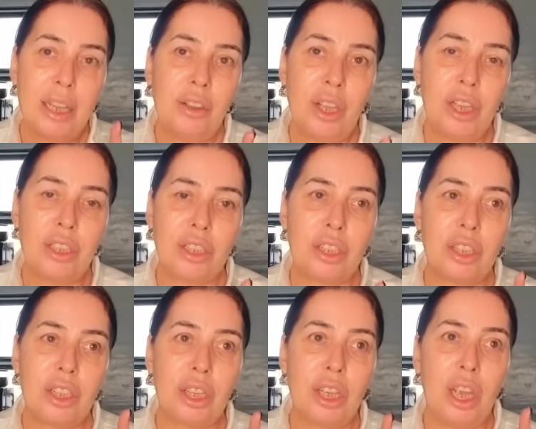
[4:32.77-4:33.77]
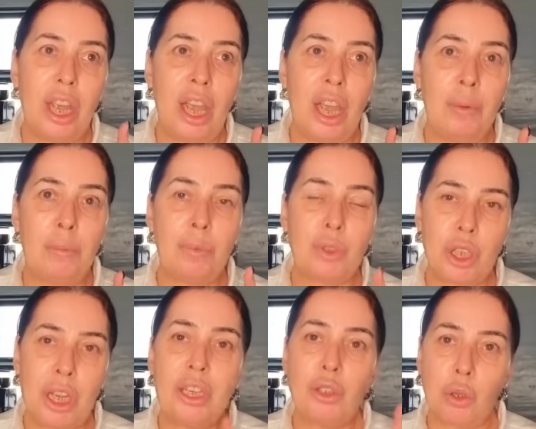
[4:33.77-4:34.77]
that
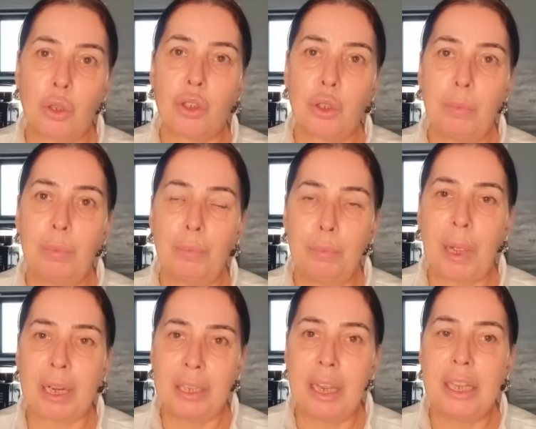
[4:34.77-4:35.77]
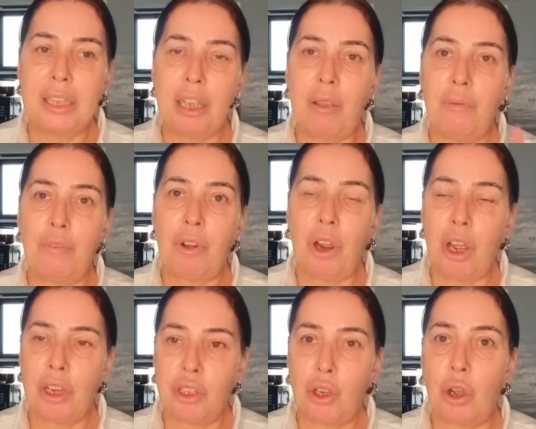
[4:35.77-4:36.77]
she took some magnesium for
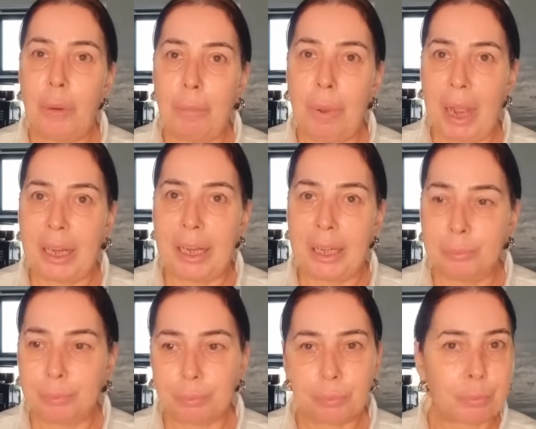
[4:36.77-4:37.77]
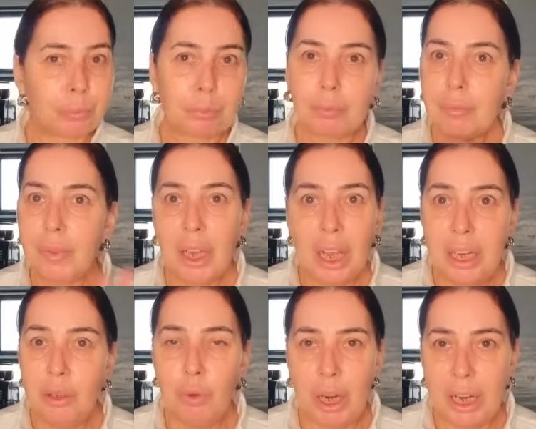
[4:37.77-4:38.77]
her joint pain and
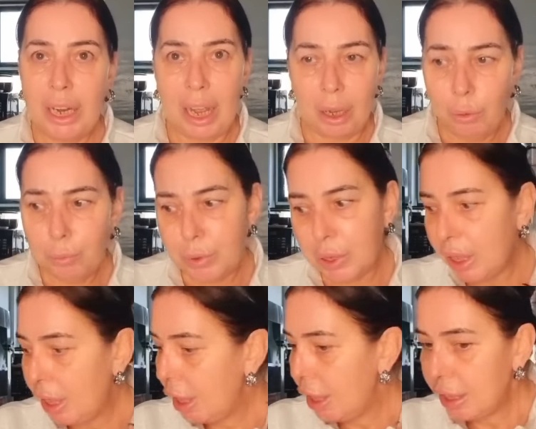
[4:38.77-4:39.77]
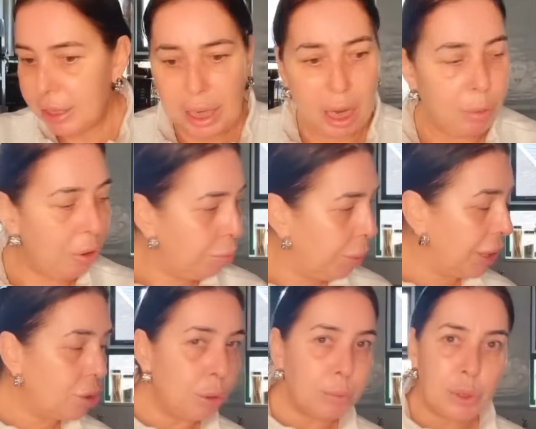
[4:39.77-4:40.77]
it really helped. So I've
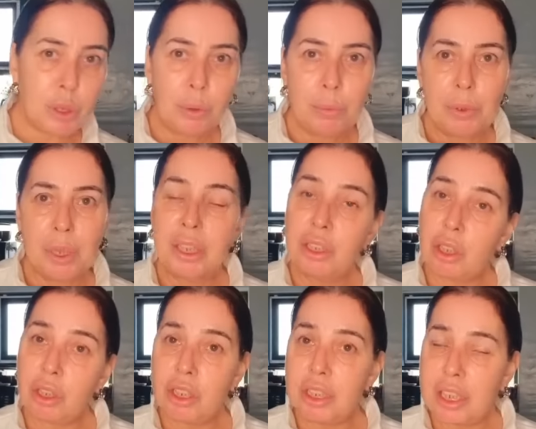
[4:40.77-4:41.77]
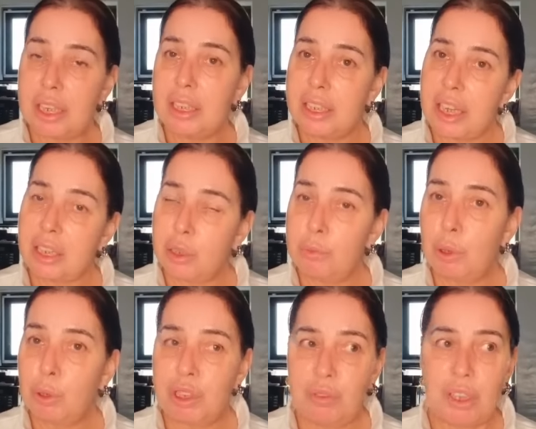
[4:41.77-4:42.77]
picked up some, and the doctor said to take some
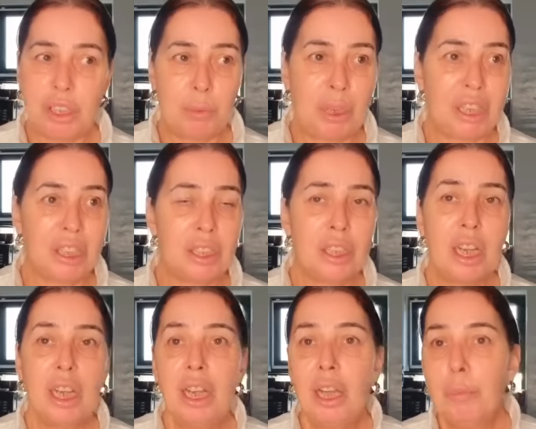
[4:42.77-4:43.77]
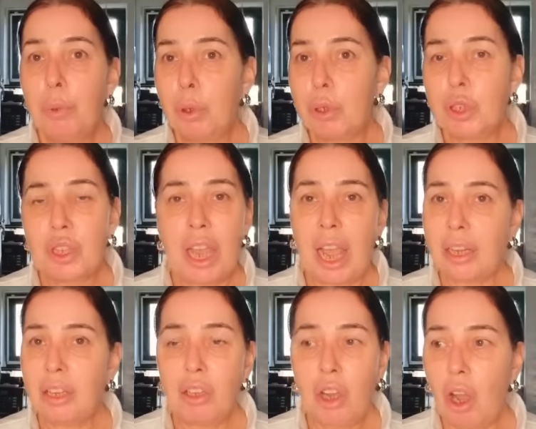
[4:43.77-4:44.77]
multivitamins, but they
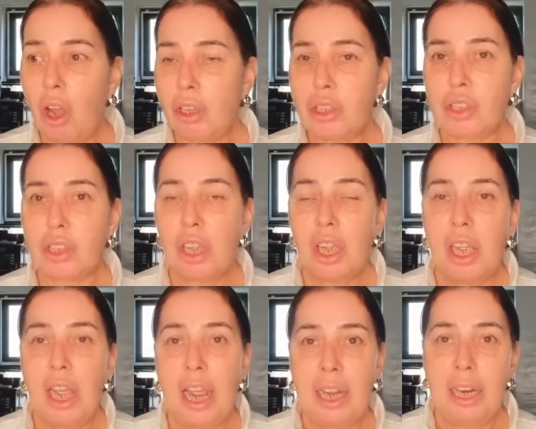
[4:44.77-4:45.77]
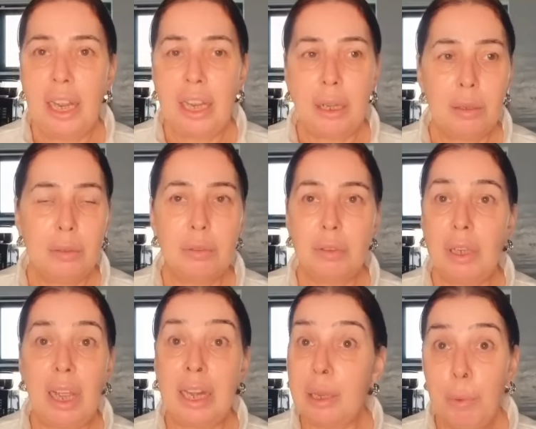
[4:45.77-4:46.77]
hadn't got any
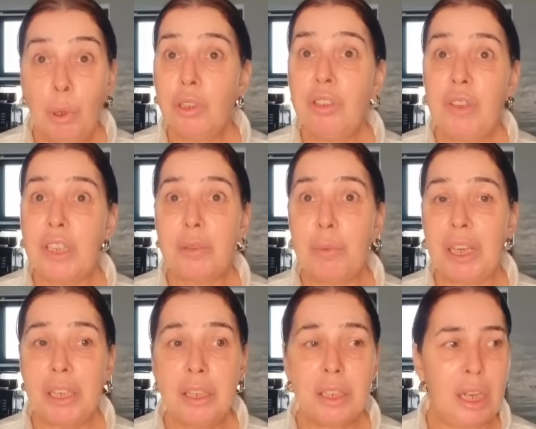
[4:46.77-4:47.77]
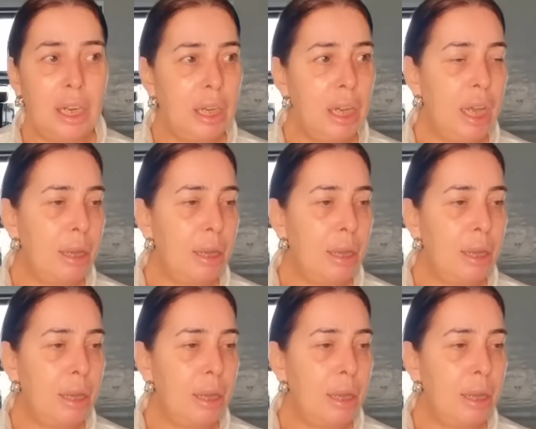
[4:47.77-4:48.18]
multivitamins in